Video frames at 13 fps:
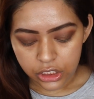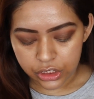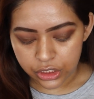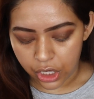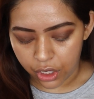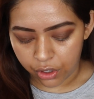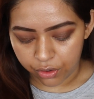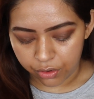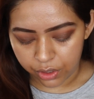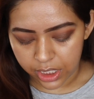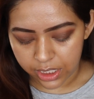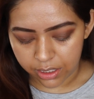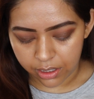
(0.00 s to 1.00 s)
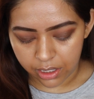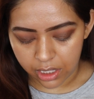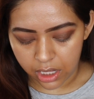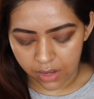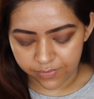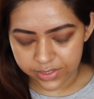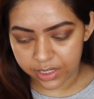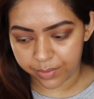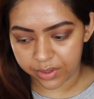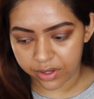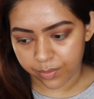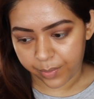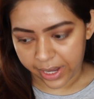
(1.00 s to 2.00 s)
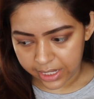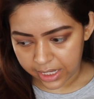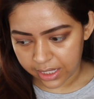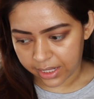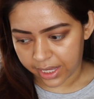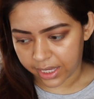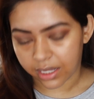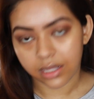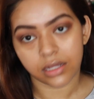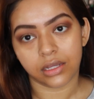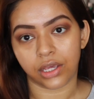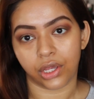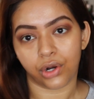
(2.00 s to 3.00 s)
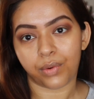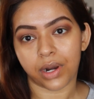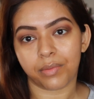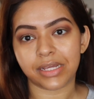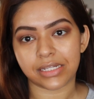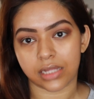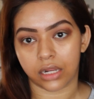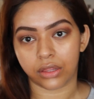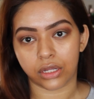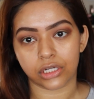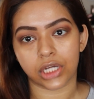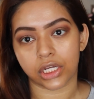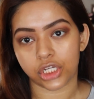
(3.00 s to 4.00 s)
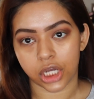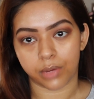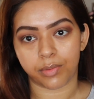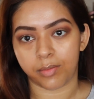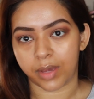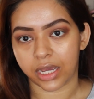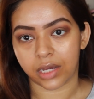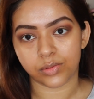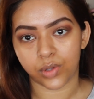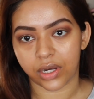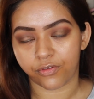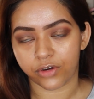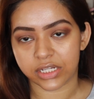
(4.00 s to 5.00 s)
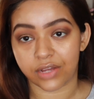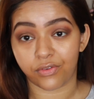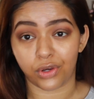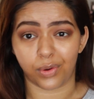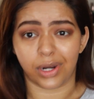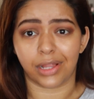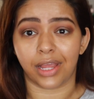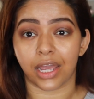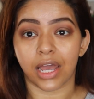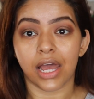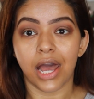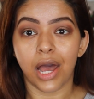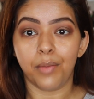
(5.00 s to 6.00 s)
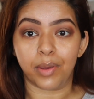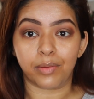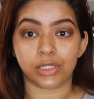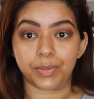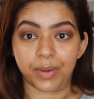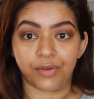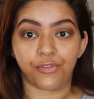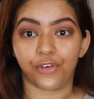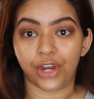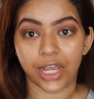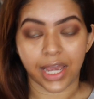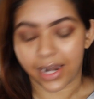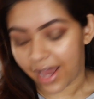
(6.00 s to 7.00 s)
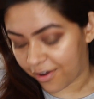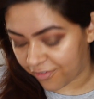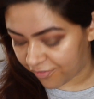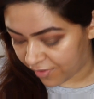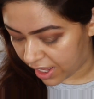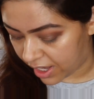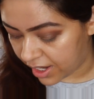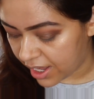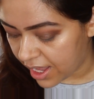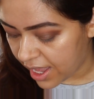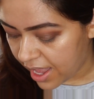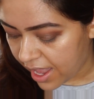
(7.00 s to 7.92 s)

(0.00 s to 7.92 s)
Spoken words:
So obviously with your wedding, like, you don't want to be sitting there touching up your makeup 24/7. You want to like be able to be free and have fun.